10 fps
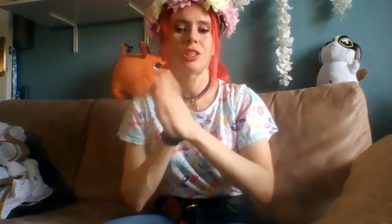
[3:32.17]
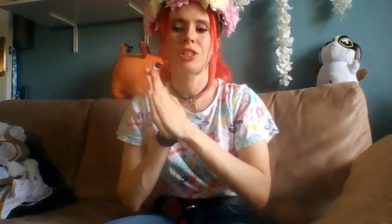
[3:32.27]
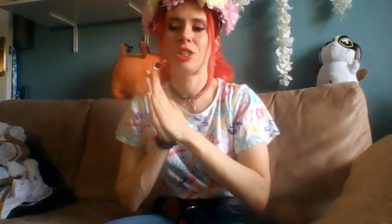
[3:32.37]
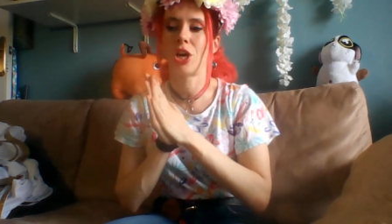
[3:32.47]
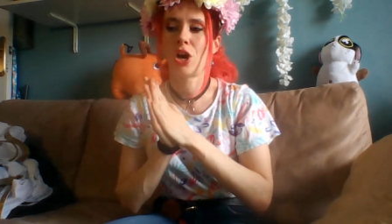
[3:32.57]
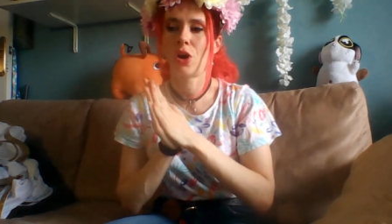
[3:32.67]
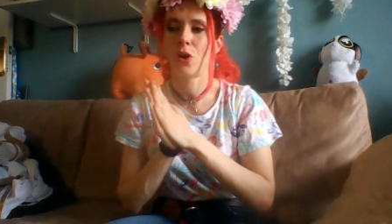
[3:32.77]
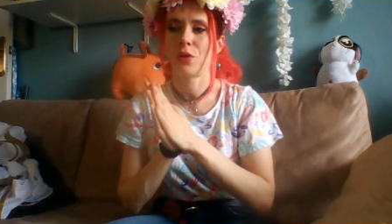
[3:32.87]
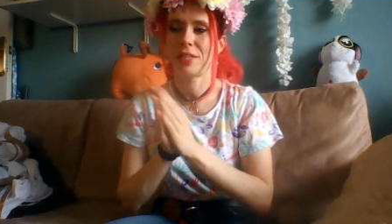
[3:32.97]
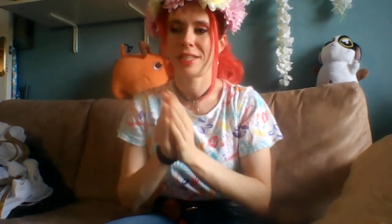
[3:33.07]

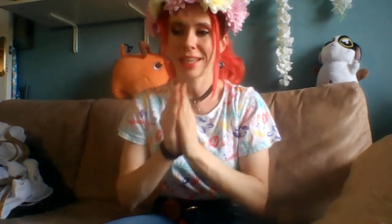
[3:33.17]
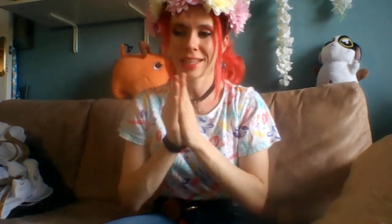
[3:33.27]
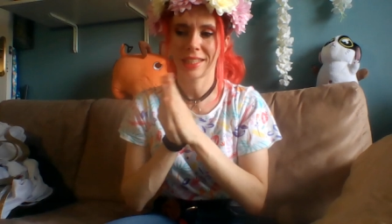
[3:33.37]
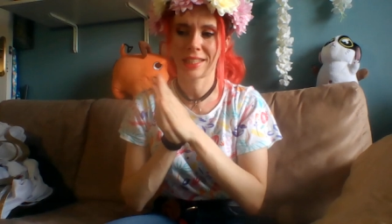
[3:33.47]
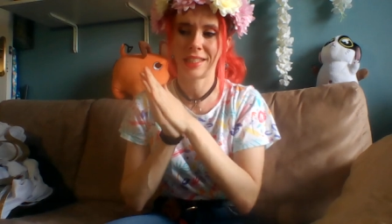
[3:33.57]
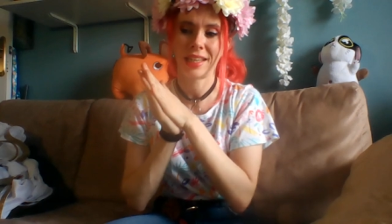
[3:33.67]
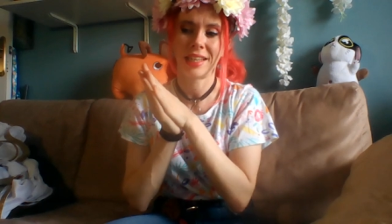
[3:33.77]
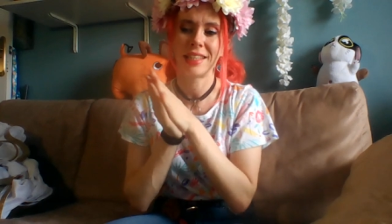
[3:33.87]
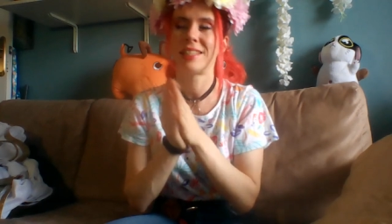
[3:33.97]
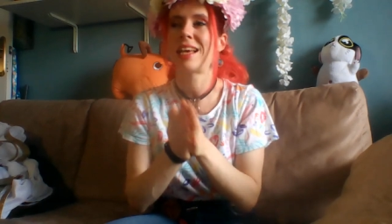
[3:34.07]
So take a
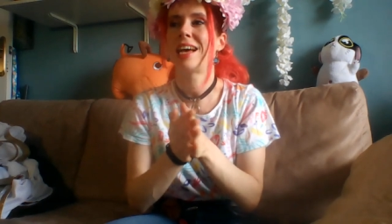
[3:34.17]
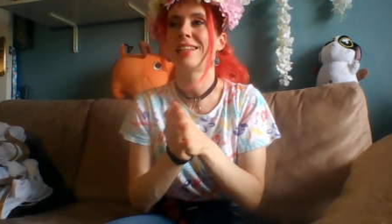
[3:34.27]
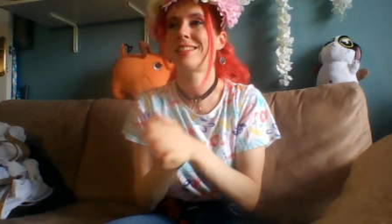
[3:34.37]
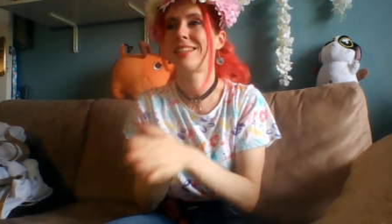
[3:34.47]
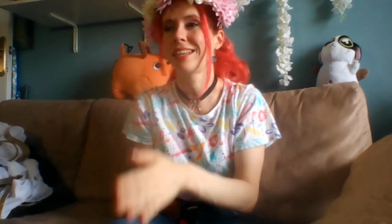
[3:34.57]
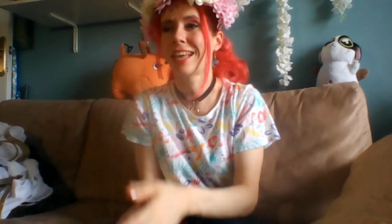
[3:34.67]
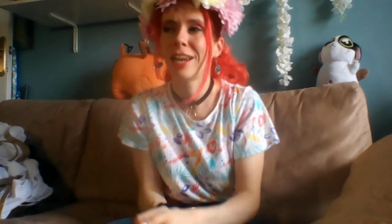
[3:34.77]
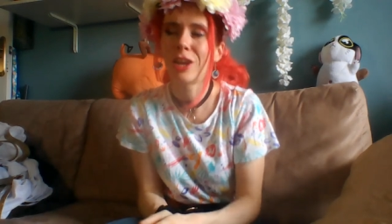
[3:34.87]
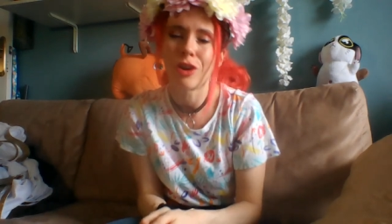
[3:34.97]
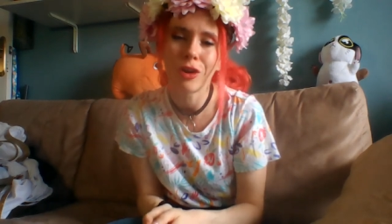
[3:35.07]
chance and take
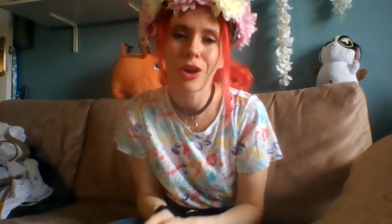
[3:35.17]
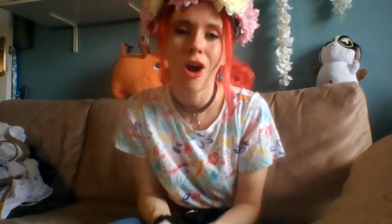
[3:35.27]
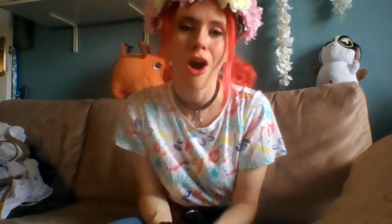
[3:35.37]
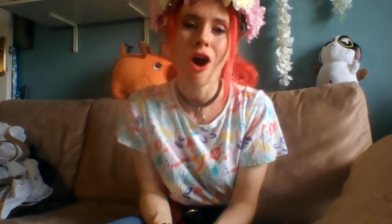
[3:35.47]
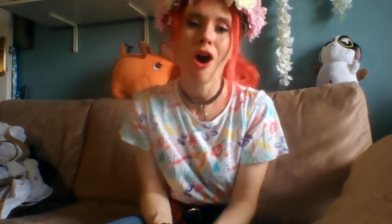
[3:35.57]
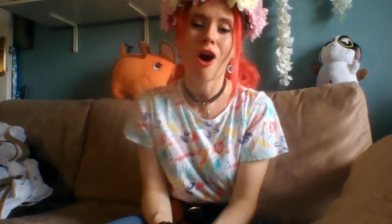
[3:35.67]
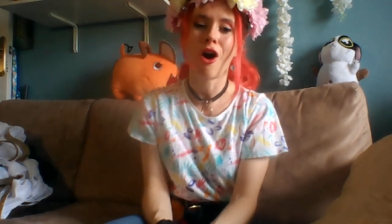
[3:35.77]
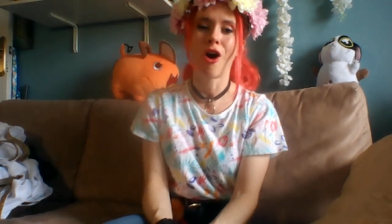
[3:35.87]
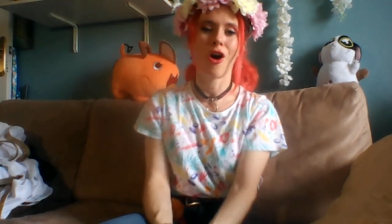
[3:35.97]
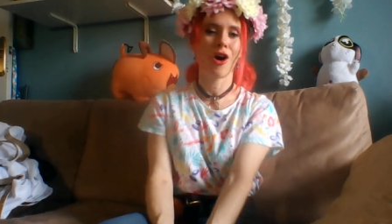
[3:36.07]
a look
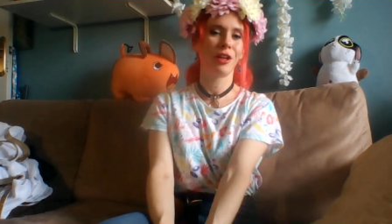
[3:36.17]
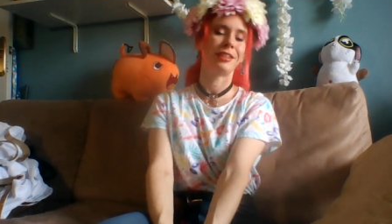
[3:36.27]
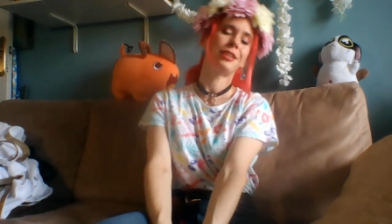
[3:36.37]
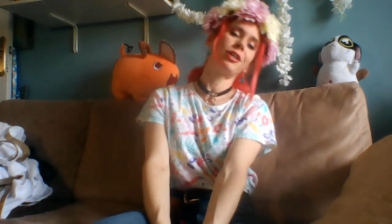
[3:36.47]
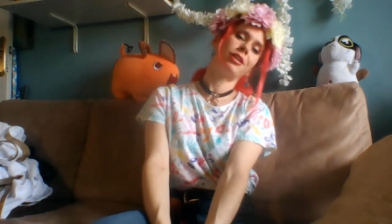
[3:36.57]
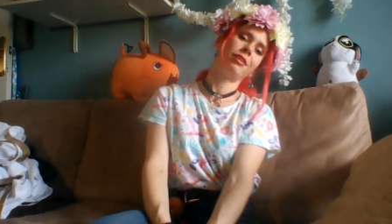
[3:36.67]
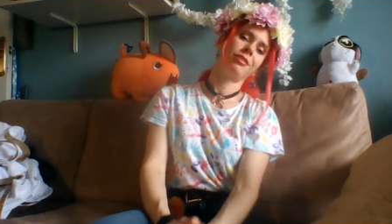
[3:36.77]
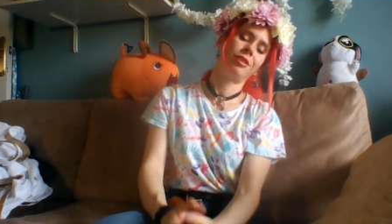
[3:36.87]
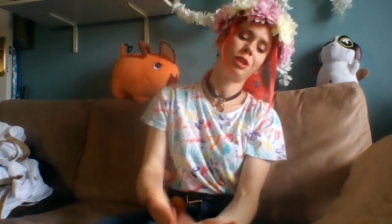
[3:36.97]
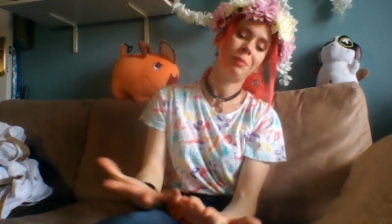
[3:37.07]
on
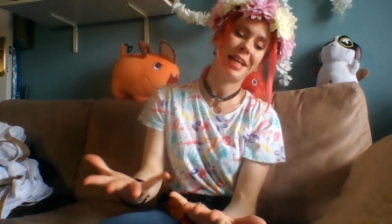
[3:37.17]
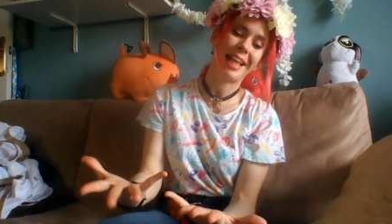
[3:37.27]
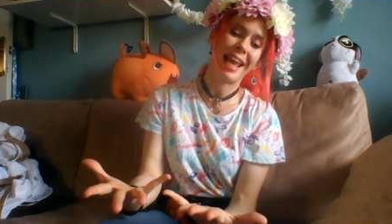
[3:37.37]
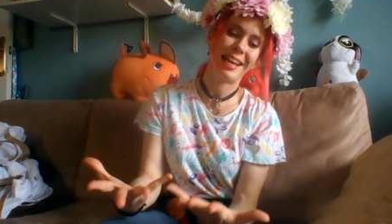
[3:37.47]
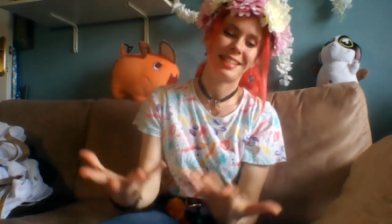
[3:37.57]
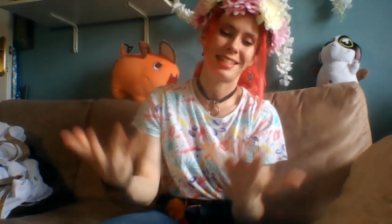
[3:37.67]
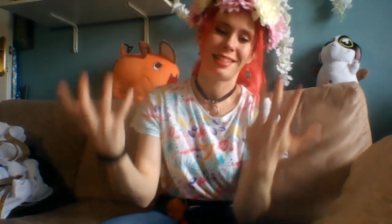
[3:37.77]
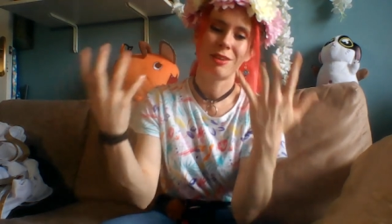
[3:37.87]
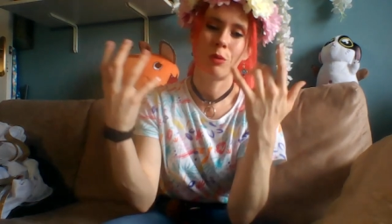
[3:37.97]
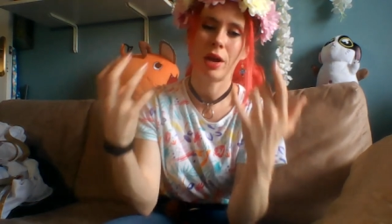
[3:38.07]
Cosplay
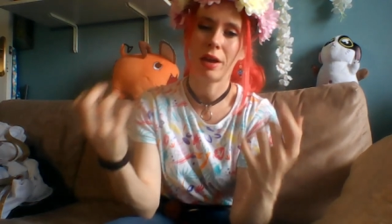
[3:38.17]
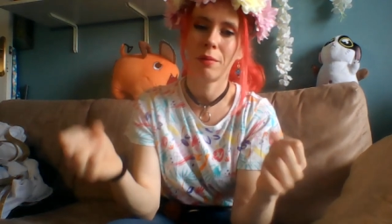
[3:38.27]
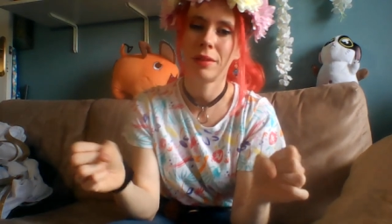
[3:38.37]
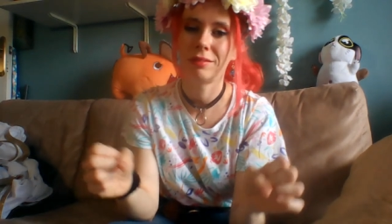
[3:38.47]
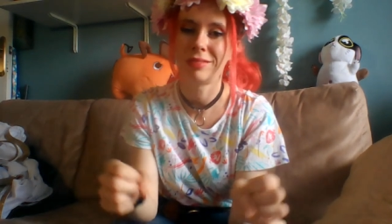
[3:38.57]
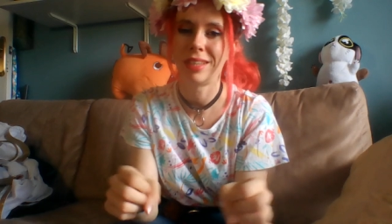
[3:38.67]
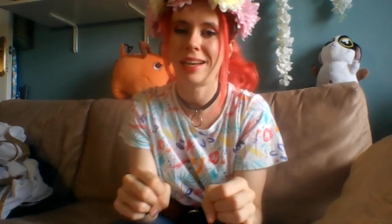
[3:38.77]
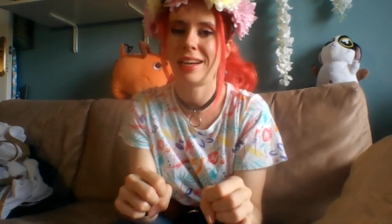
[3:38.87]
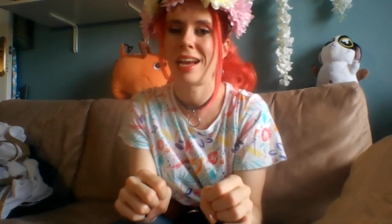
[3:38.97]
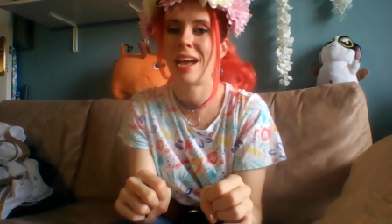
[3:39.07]
Clans web.
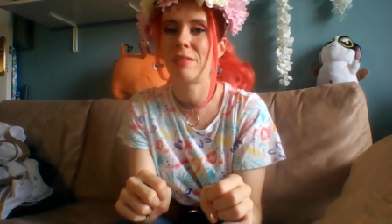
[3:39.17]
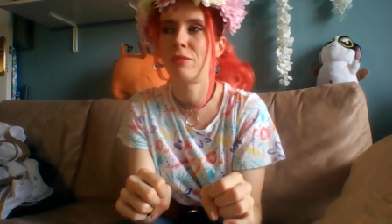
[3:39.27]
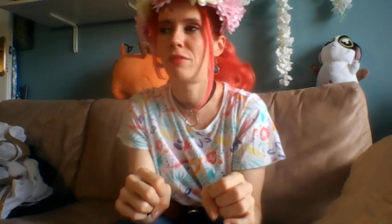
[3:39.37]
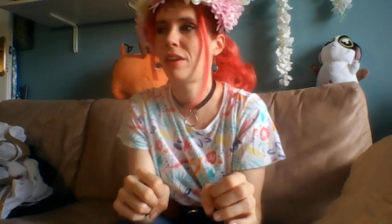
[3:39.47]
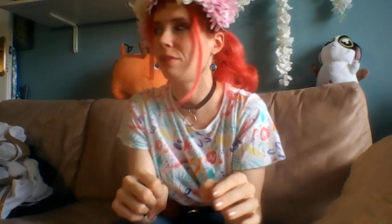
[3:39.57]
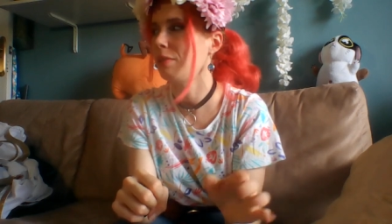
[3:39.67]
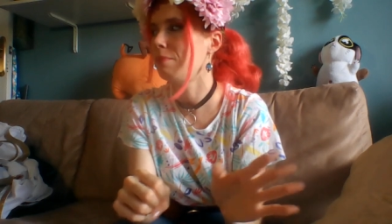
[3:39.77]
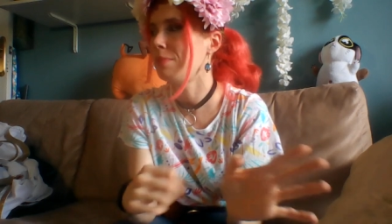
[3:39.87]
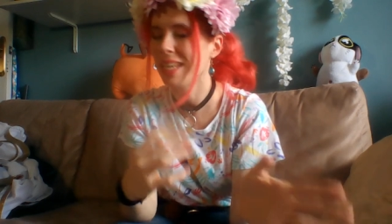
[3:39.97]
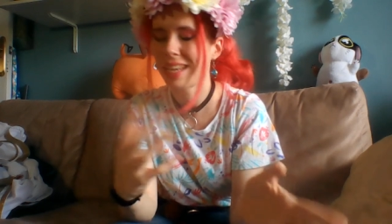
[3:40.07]
They have a very
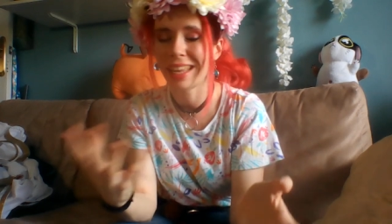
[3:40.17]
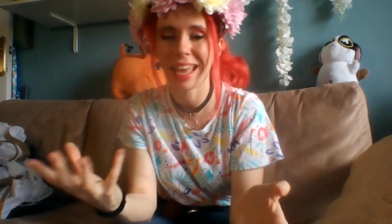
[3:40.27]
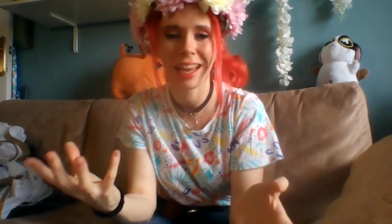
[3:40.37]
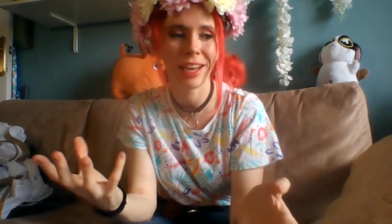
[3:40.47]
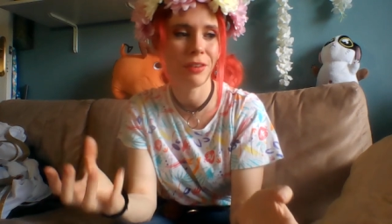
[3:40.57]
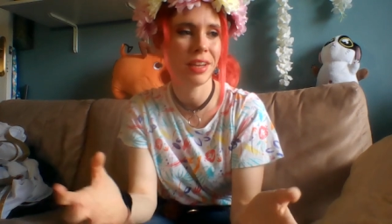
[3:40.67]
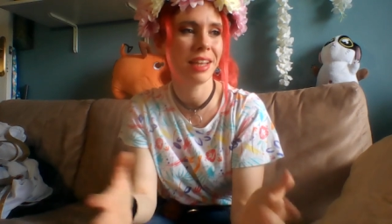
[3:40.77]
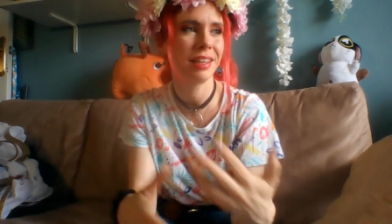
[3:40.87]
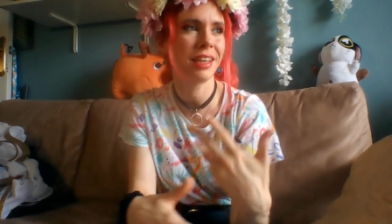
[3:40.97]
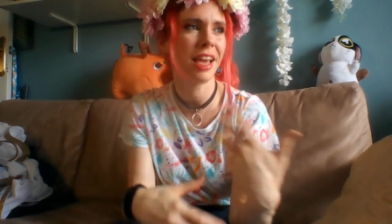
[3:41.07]
big gallery
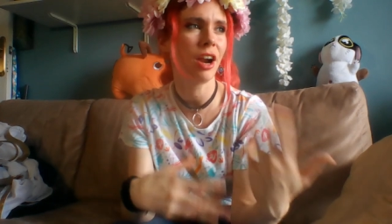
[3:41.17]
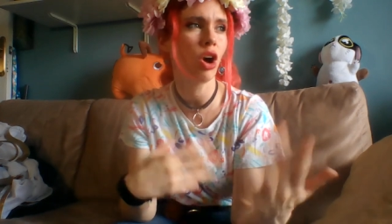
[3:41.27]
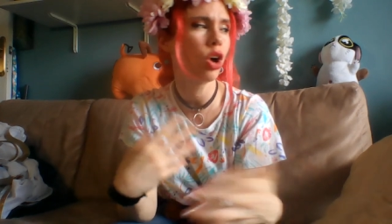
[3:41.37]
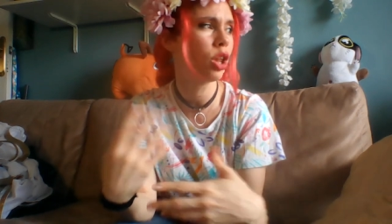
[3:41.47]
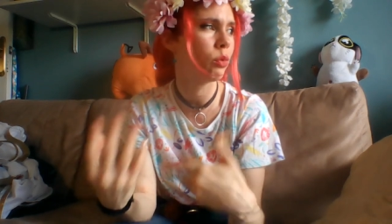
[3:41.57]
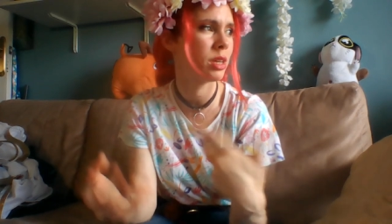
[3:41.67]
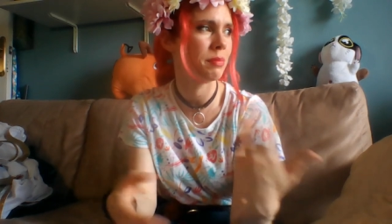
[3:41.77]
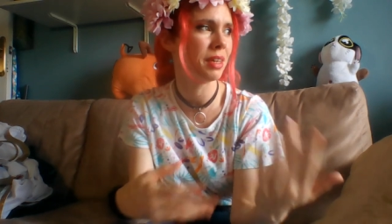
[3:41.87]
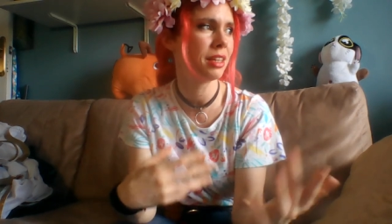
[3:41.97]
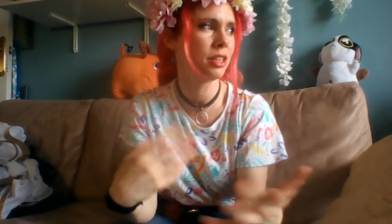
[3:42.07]
and they are always
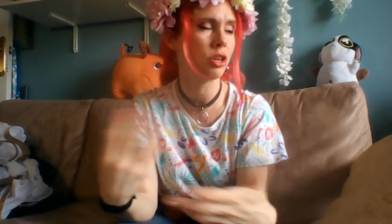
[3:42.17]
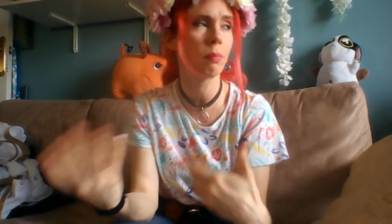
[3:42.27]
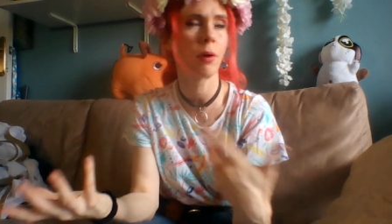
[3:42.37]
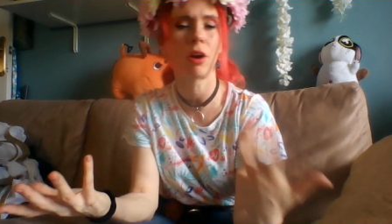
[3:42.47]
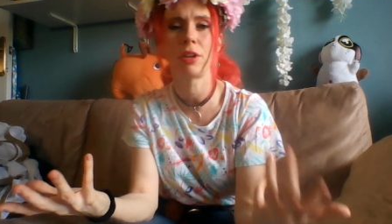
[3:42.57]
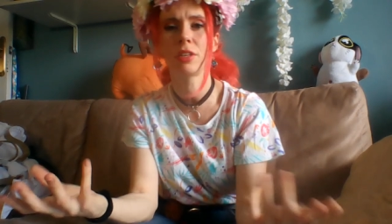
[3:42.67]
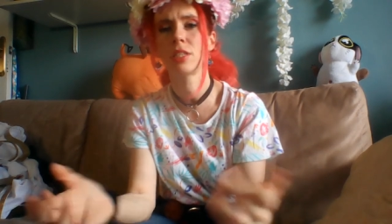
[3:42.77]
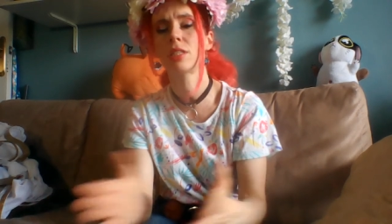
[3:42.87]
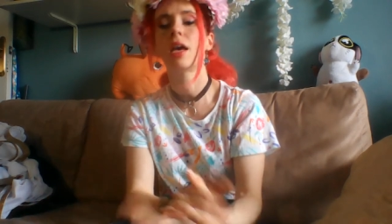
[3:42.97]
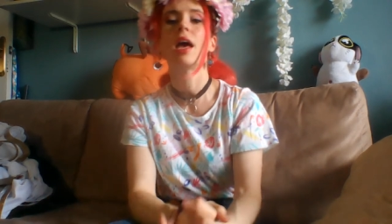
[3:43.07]
making new products.